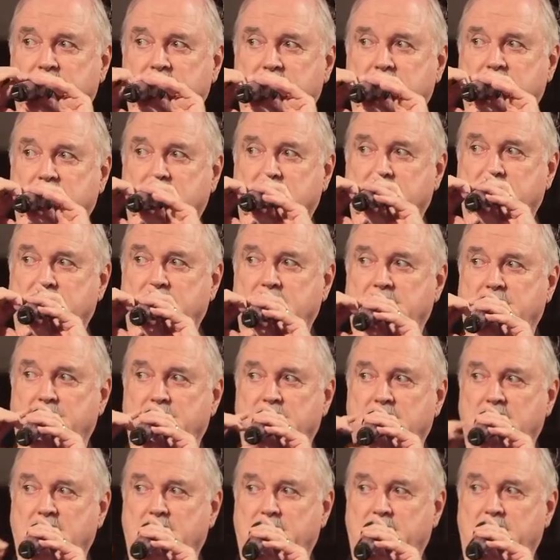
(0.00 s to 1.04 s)
with the
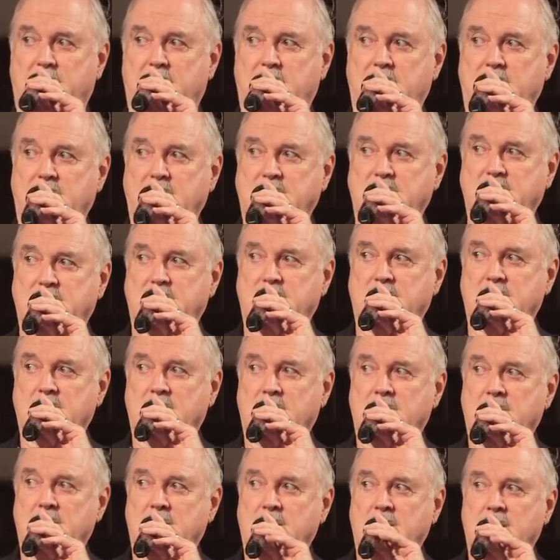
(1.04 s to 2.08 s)
ball bearings?
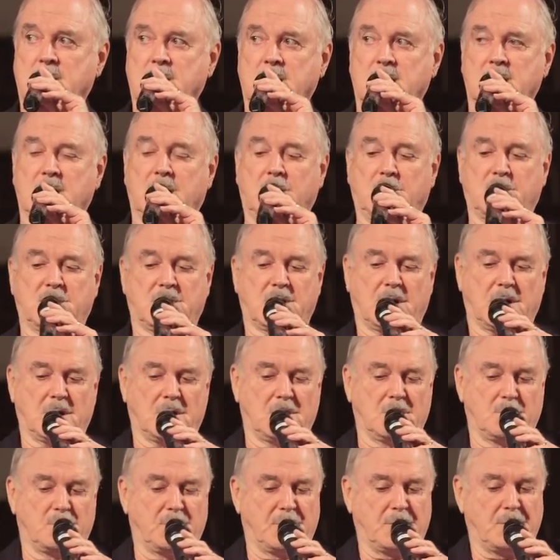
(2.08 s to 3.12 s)
He would
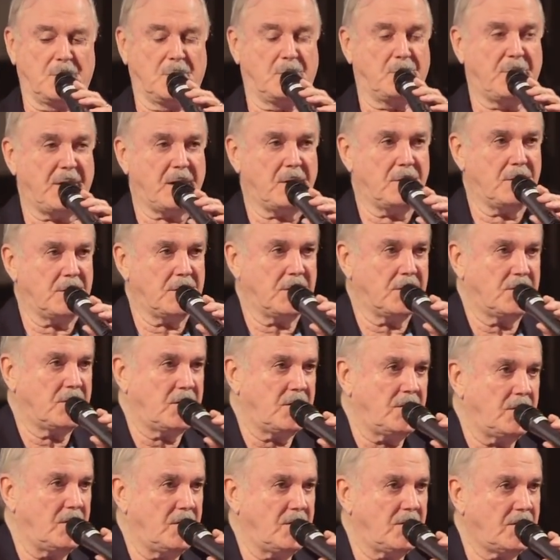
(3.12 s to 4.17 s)
hold ball bearings
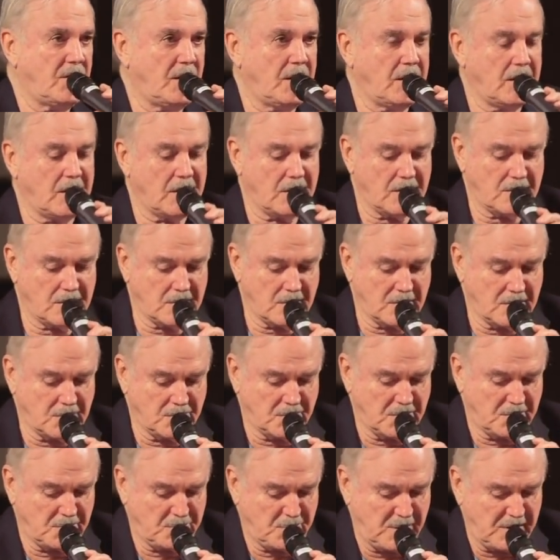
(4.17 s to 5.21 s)
in his hand, and there
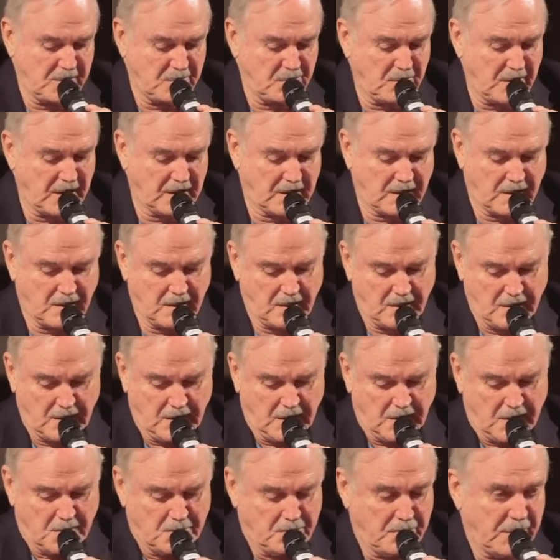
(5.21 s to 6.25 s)
would be a metal
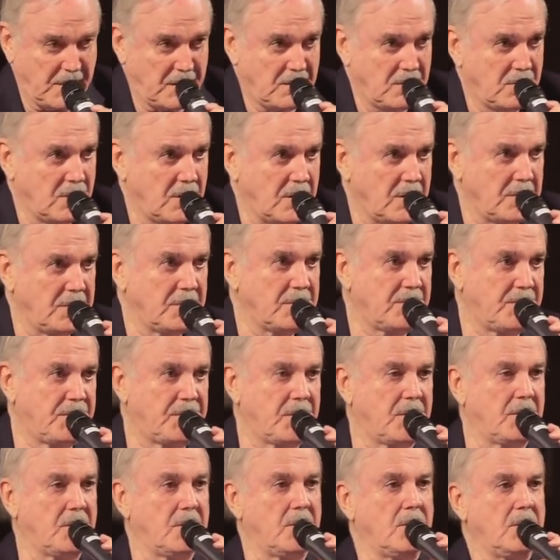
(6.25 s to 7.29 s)
bowl on the
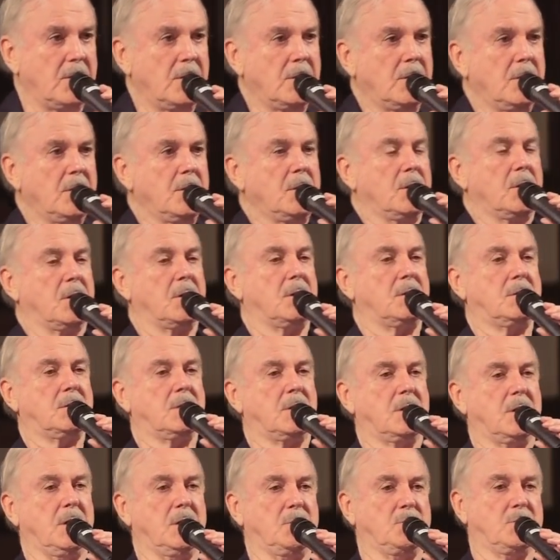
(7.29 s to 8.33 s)
floor, and
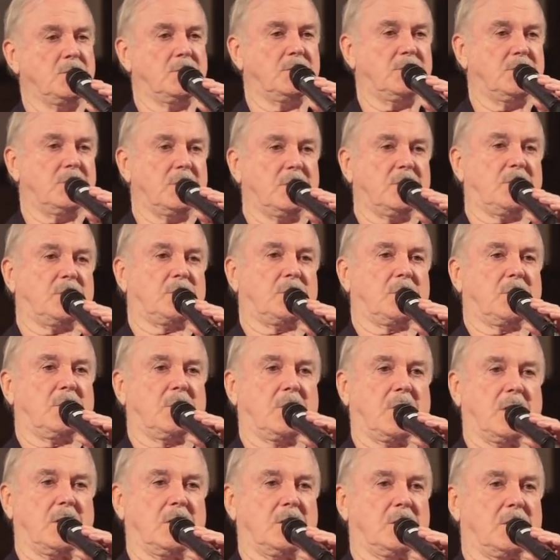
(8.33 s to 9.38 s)
he would just
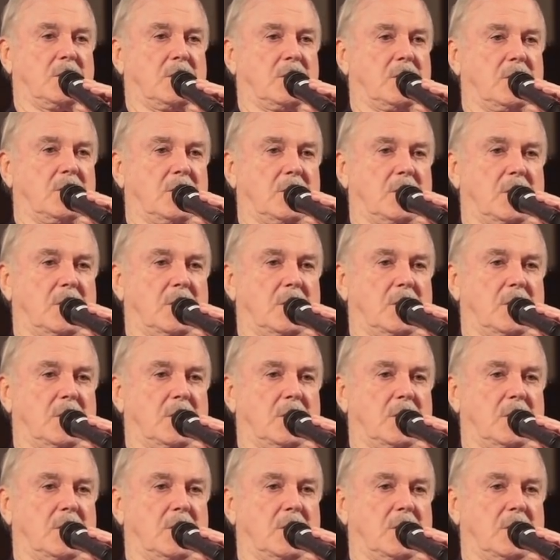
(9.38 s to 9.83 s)
get